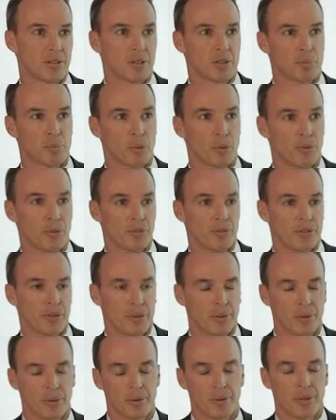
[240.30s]
as opposed
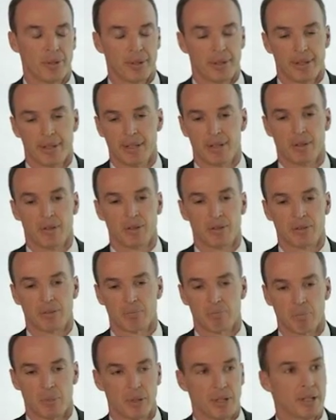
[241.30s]
to just
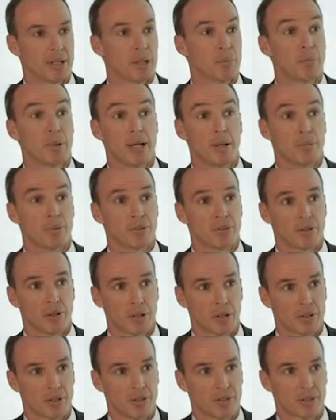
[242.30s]
putting a paper
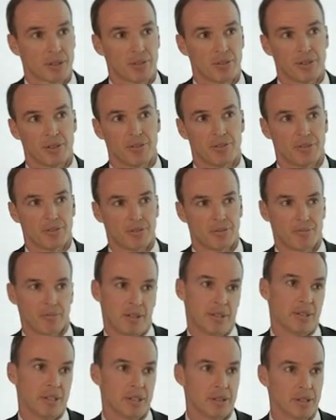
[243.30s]
stock just because it's
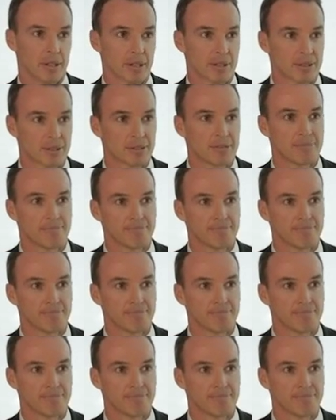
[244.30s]
in the index.